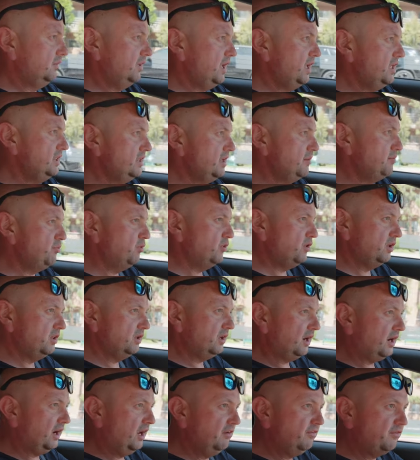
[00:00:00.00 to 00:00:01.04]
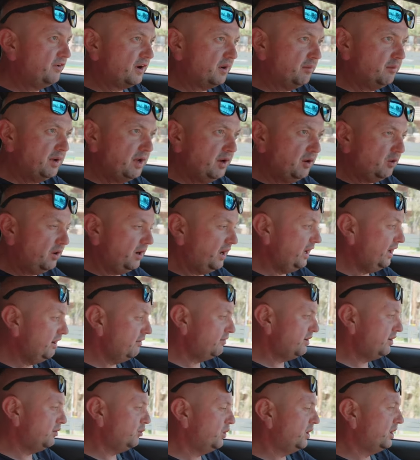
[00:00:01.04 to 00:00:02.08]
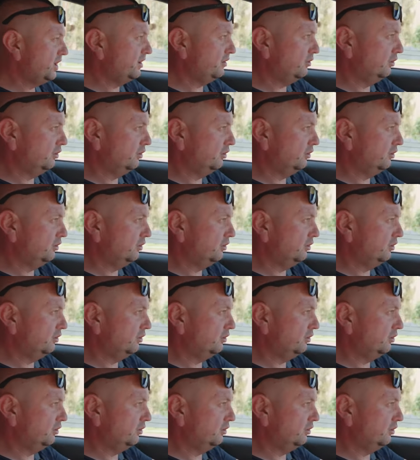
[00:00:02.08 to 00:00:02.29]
and they put in Alfa Romeo everywhere.